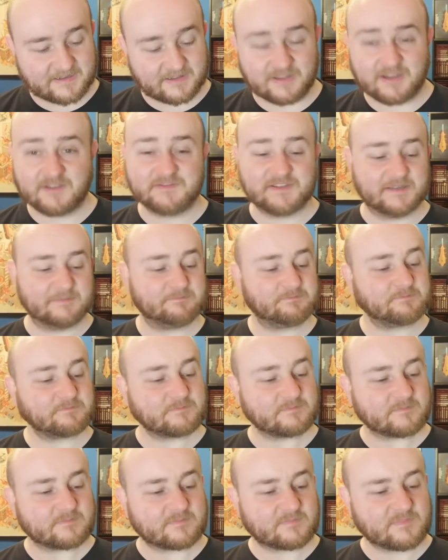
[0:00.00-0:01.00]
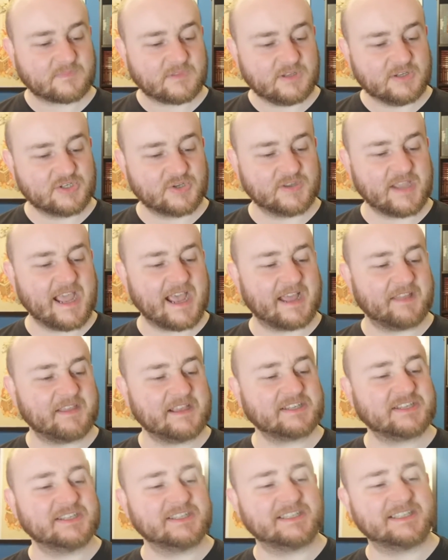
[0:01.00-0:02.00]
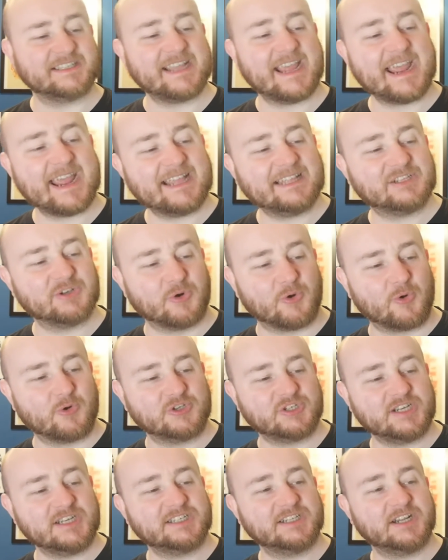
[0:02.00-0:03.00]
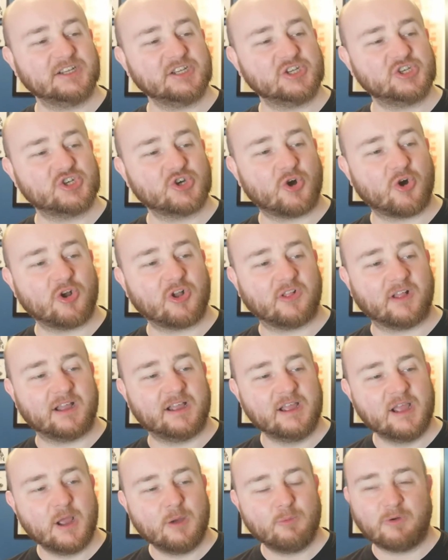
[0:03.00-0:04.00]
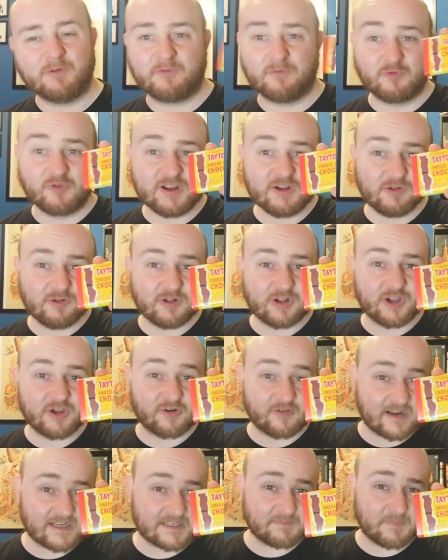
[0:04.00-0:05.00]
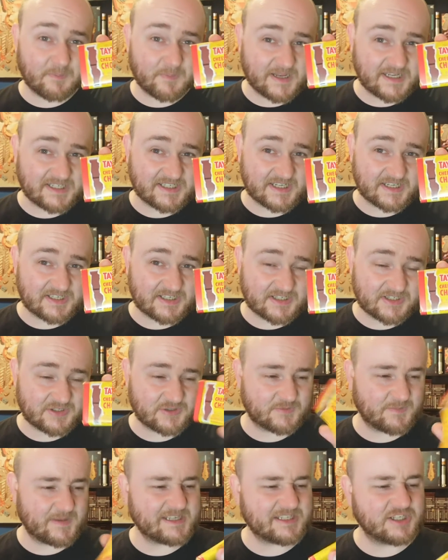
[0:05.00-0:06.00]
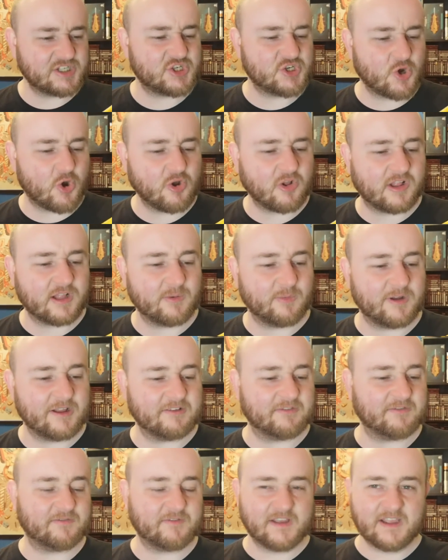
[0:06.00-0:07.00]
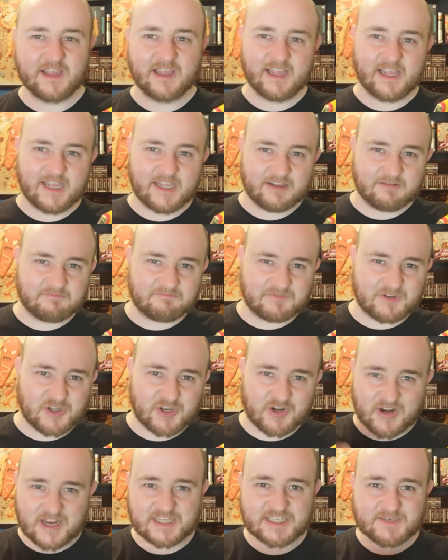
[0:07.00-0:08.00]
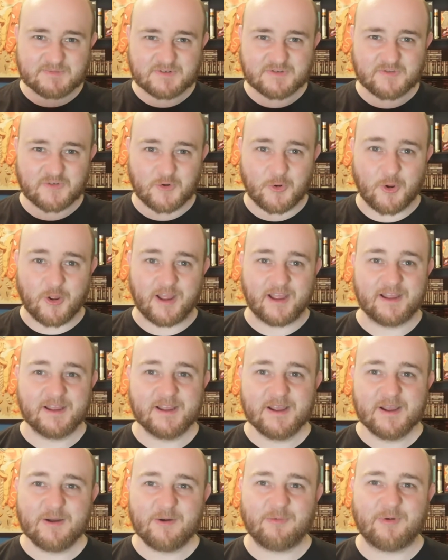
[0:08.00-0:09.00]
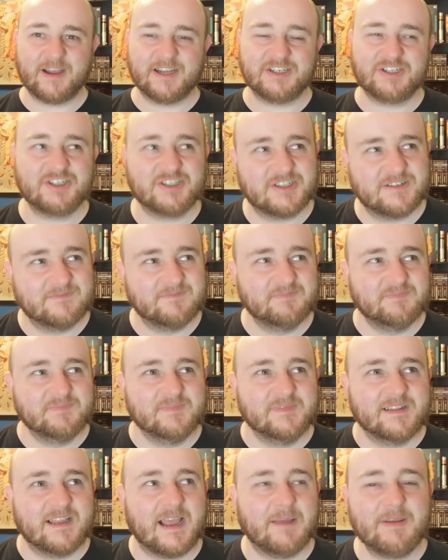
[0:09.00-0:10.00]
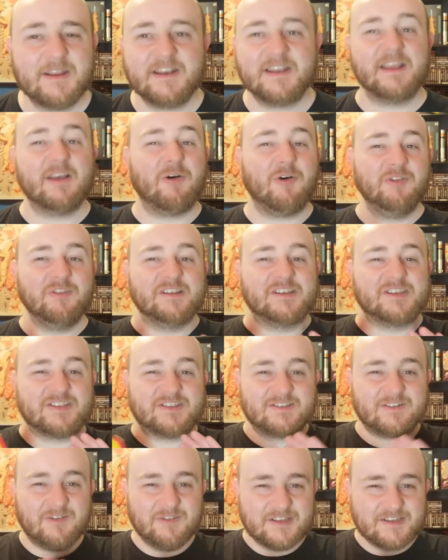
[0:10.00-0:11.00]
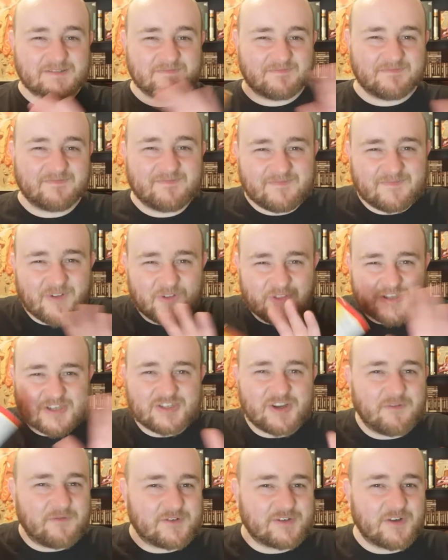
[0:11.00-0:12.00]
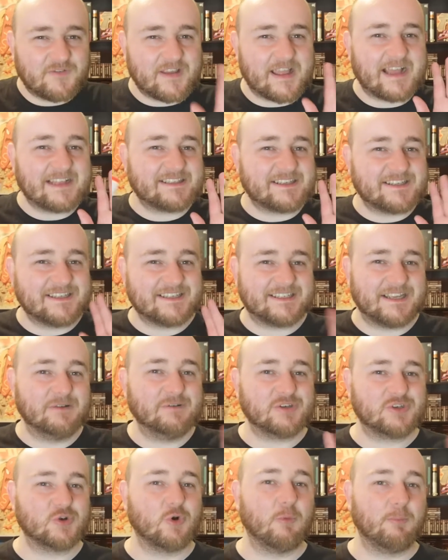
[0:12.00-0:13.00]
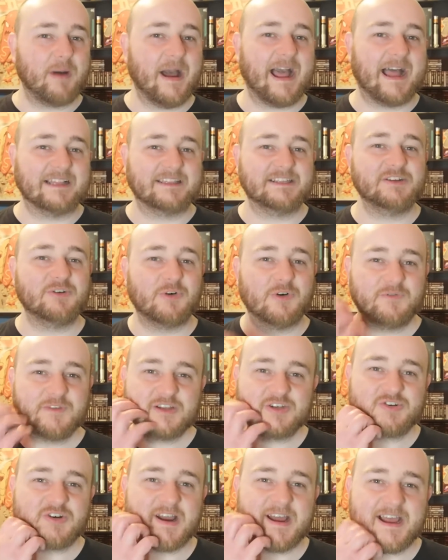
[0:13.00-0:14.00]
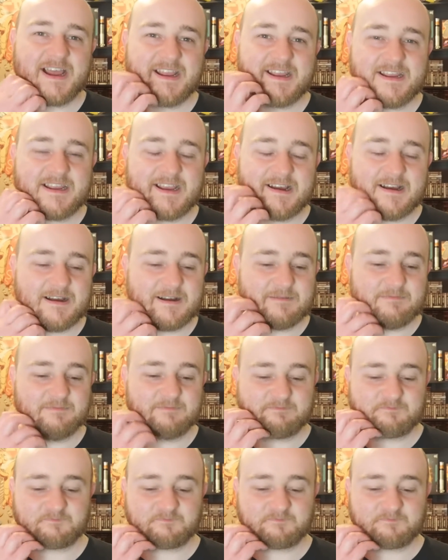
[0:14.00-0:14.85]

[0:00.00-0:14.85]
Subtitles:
Loved it. So yeah, this is Tayto cheese and onion chocolate with real crisp pieces. So it's basically chocolate with crisps through it, which I mean on the surface of it that doesn't sound so bad. You know, if you try